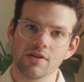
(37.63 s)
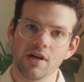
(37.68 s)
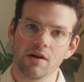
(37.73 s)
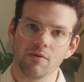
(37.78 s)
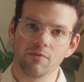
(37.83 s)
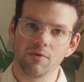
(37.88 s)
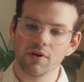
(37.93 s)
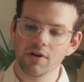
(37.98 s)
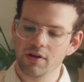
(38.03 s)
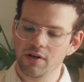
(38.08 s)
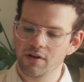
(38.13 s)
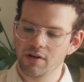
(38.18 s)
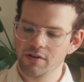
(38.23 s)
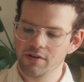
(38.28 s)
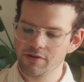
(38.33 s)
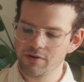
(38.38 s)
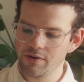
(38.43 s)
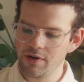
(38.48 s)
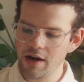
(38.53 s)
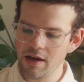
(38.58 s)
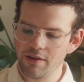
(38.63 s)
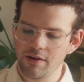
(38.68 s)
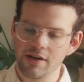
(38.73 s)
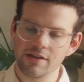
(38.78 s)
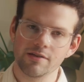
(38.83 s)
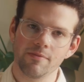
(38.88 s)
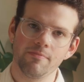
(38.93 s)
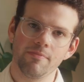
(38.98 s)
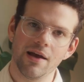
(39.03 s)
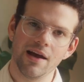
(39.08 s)
not work, so it either
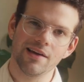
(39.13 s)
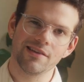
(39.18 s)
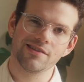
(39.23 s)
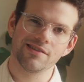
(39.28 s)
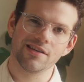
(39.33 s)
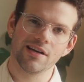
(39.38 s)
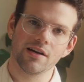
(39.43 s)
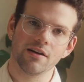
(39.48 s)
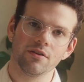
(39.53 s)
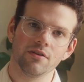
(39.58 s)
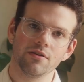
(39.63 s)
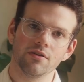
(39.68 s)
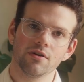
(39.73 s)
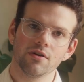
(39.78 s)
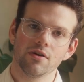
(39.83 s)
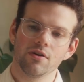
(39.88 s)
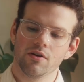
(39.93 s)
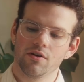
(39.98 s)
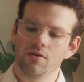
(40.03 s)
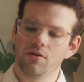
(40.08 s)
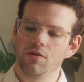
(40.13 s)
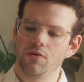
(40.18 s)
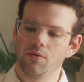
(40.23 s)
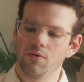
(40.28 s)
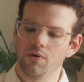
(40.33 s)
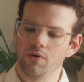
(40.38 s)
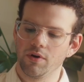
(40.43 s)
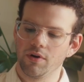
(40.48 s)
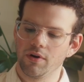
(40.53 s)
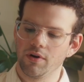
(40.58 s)
has a bad cell
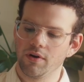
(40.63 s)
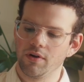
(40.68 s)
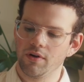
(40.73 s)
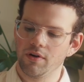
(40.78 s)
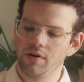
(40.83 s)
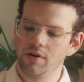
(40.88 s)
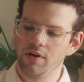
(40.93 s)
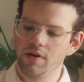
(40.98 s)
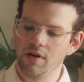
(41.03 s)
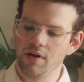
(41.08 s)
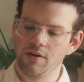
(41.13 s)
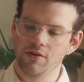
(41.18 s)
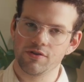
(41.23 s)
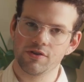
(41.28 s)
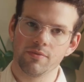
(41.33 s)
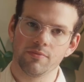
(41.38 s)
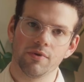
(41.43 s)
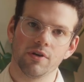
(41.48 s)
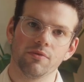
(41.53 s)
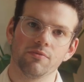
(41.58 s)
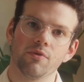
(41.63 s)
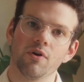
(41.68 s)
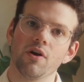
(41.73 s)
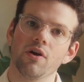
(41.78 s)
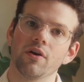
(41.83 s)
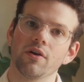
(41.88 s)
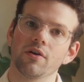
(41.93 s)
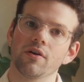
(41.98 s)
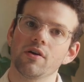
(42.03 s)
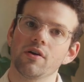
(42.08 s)
or uh, there's something
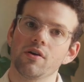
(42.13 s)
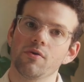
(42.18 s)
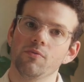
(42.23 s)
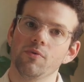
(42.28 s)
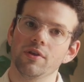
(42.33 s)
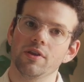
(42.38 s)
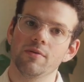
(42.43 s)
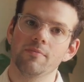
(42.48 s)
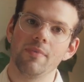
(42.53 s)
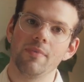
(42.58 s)
wrong with the